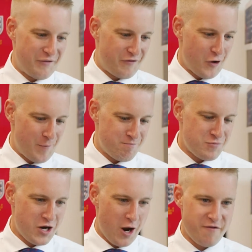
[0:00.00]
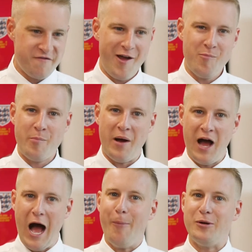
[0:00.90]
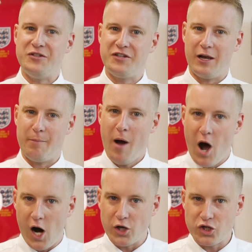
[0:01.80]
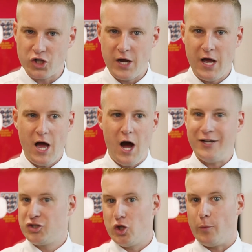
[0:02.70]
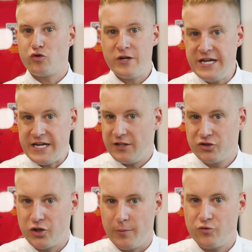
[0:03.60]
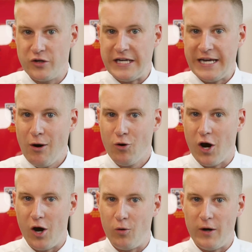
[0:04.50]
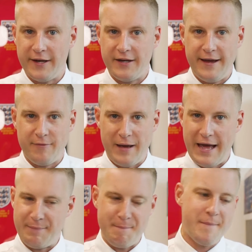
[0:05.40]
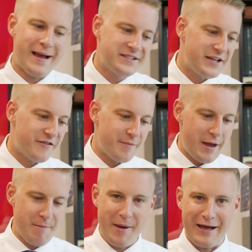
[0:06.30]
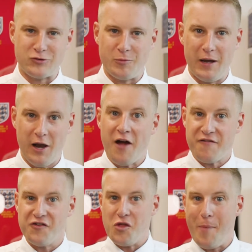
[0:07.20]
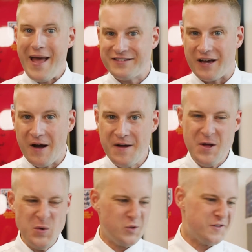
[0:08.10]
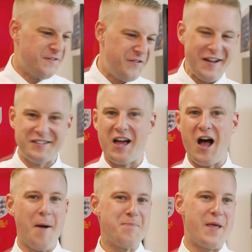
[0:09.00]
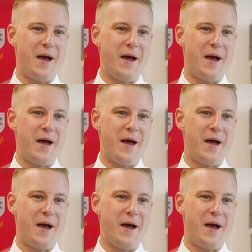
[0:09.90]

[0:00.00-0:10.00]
From November up until March, I'd stopped drinking alcohol. It had a massive impact on my life for the better. I was fitter.